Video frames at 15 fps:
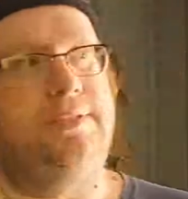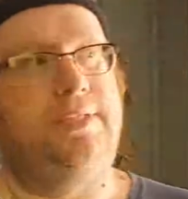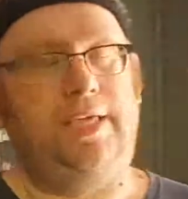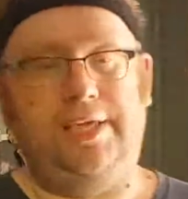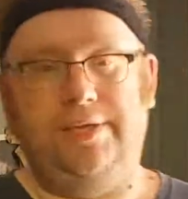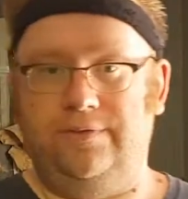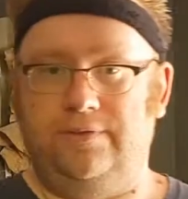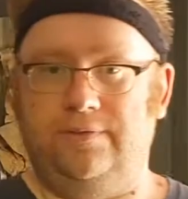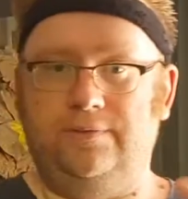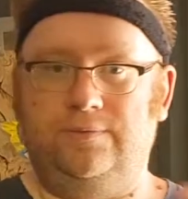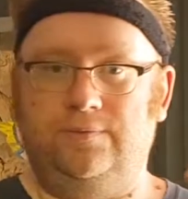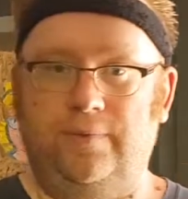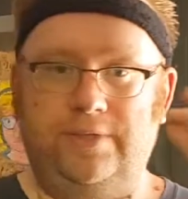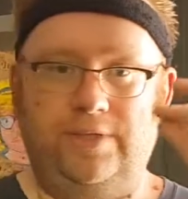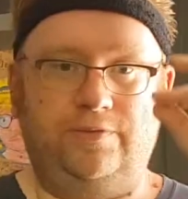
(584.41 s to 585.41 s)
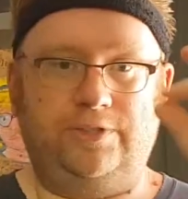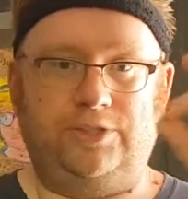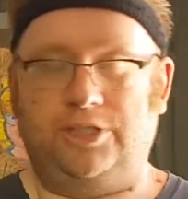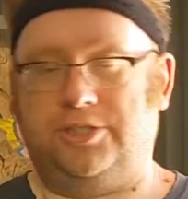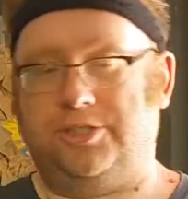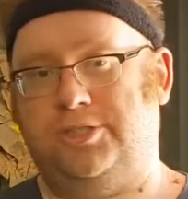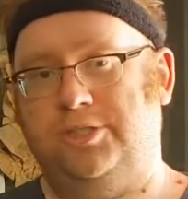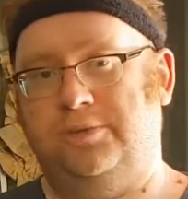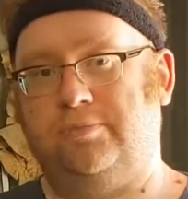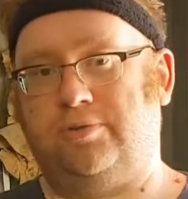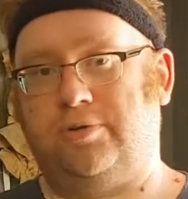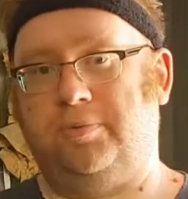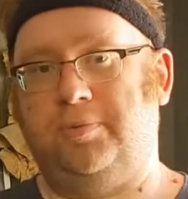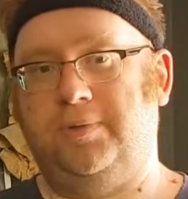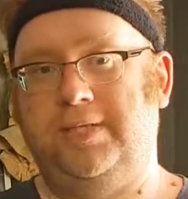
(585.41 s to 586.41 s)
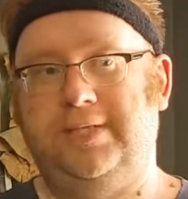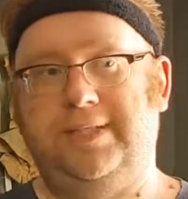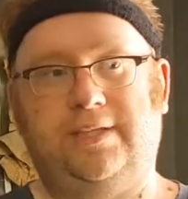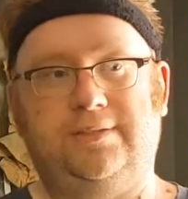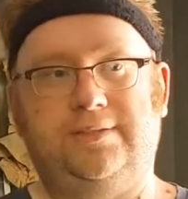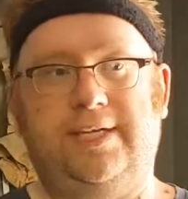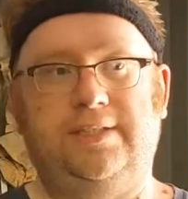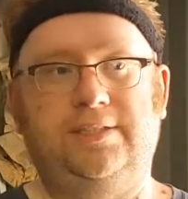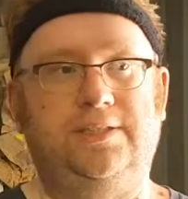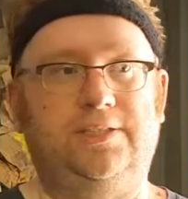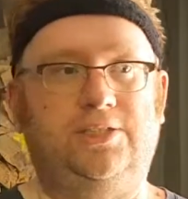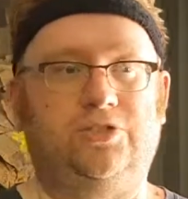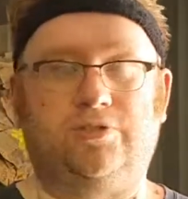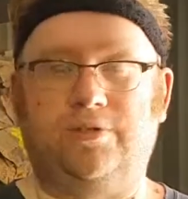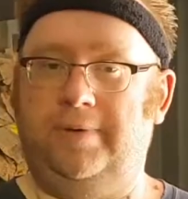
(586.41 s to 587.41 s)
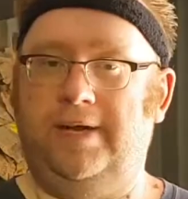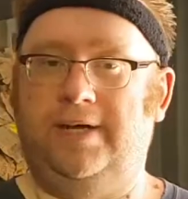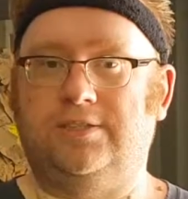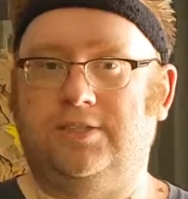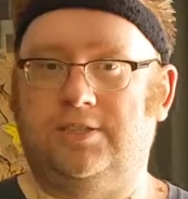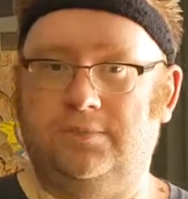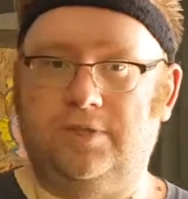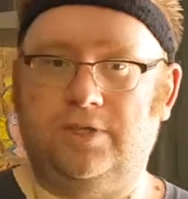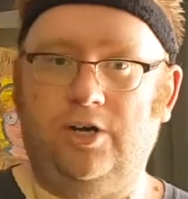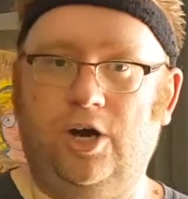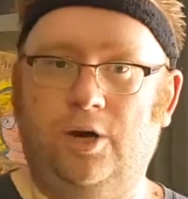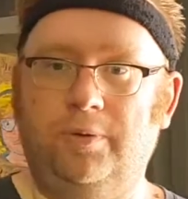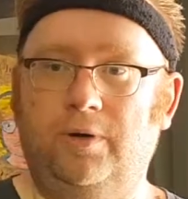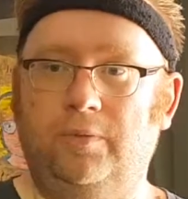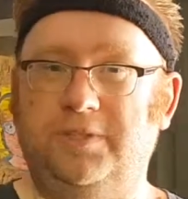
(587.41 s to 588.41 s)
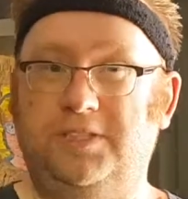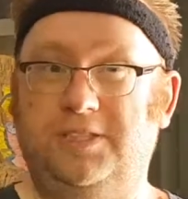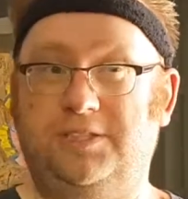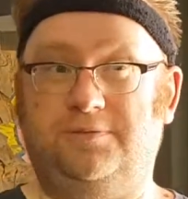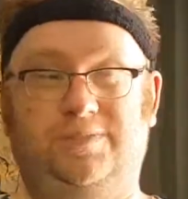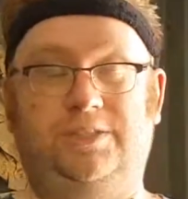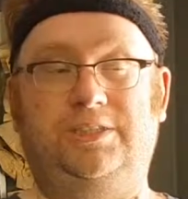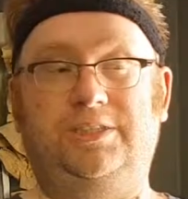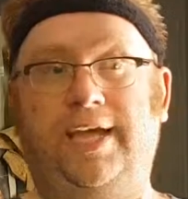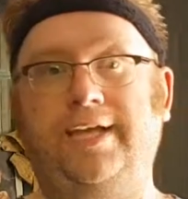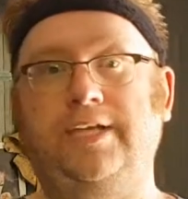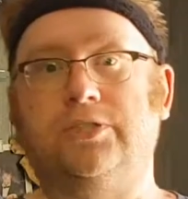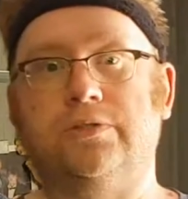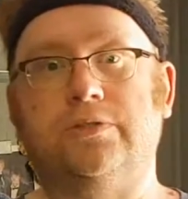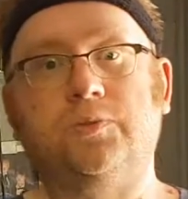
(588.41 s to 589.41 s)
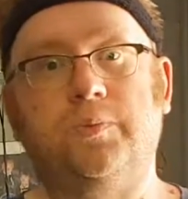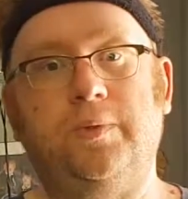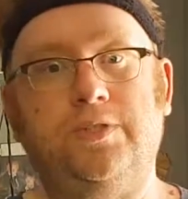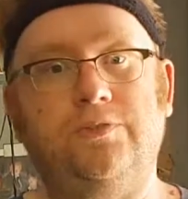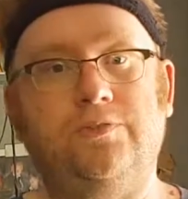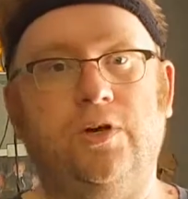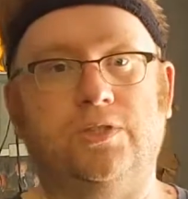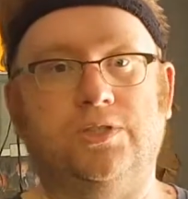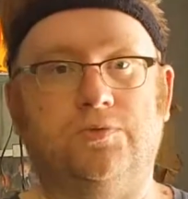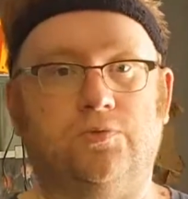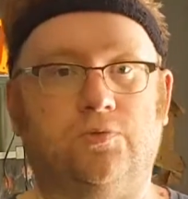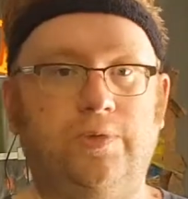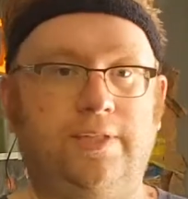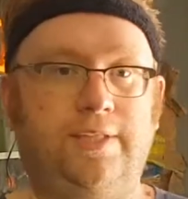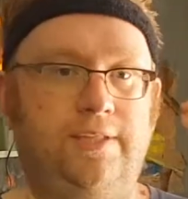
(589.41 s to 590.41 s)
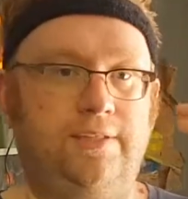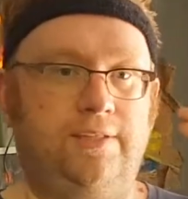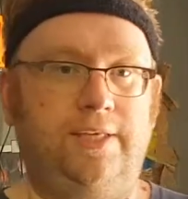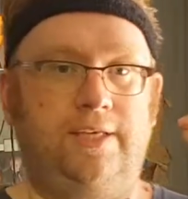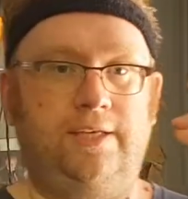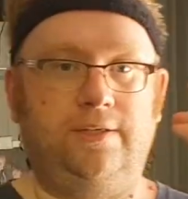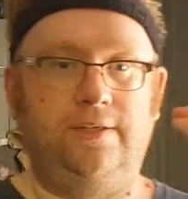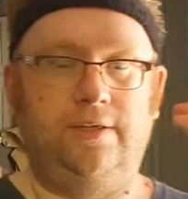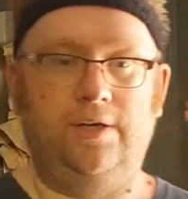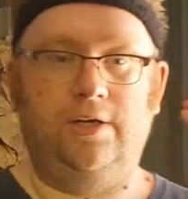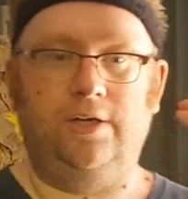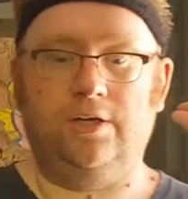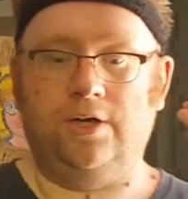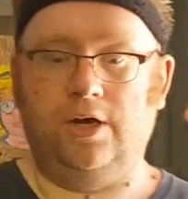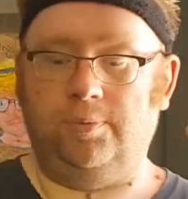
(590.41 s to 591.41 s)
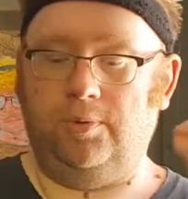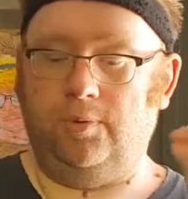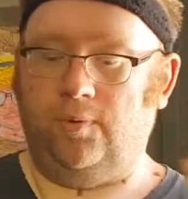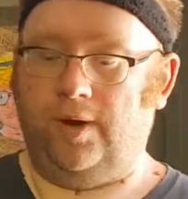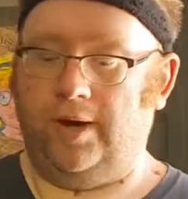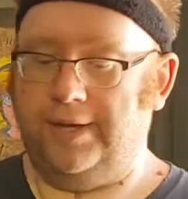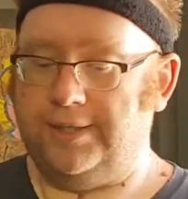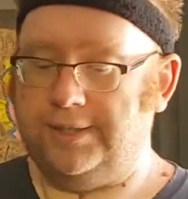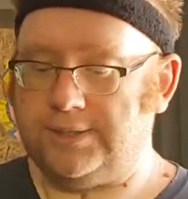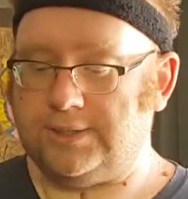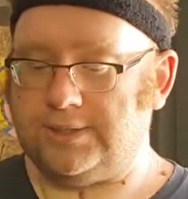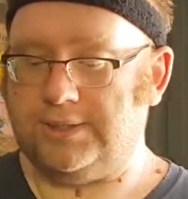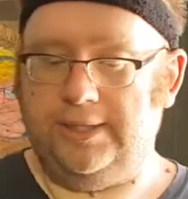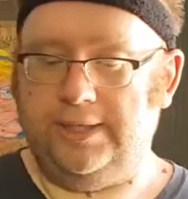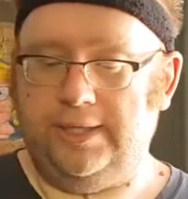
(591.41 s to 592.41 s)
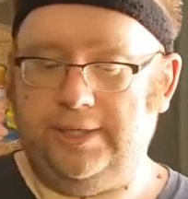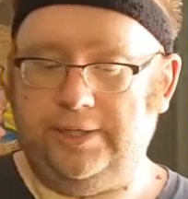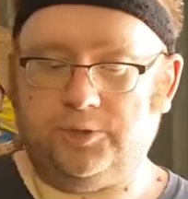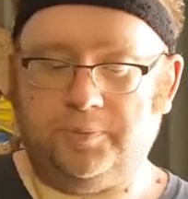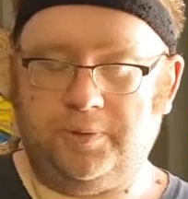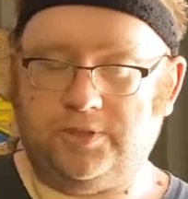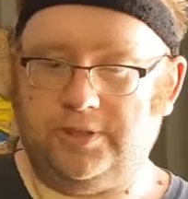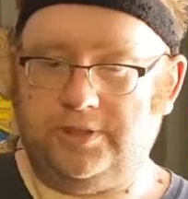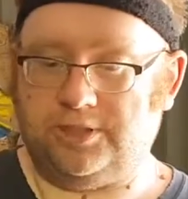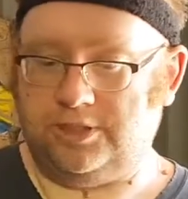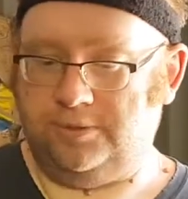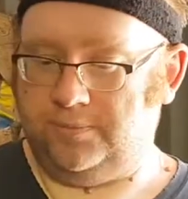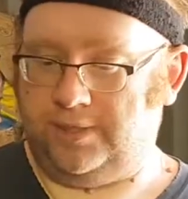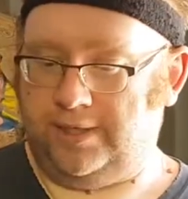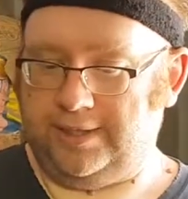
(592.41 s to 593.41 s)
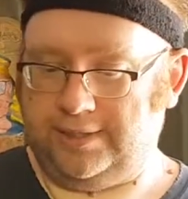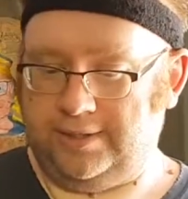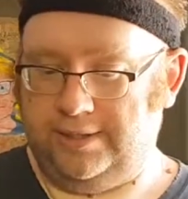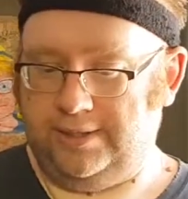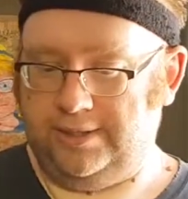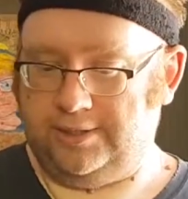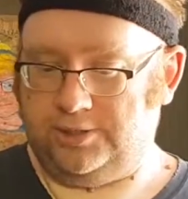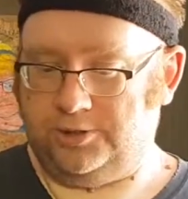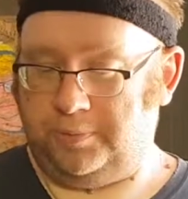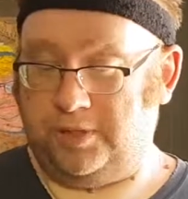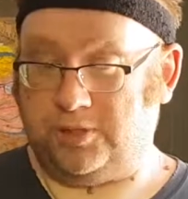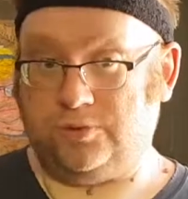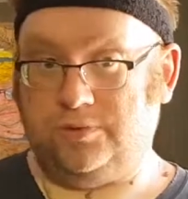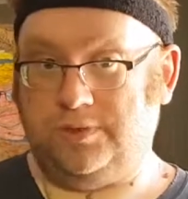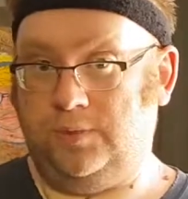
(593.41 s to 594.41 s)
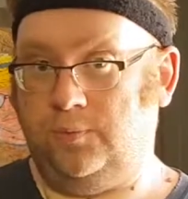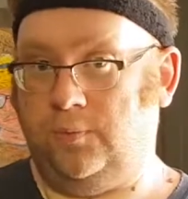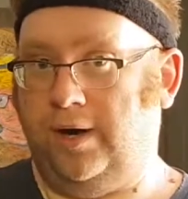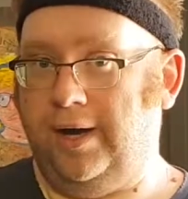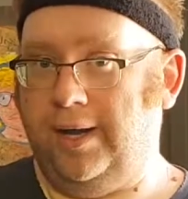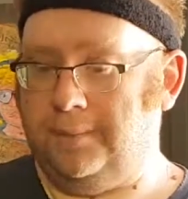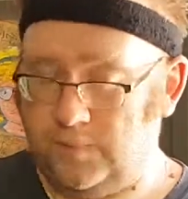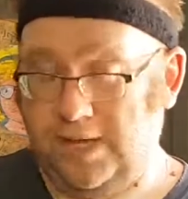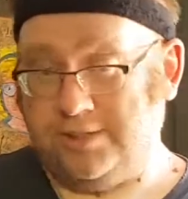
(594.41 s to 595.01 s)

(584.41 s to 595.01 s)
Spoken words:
Even when you've adjusted them properly, they'll tend to strip out some of the copper, which is dangerous when you've got some really thin copper wires, especially some like specialty wire.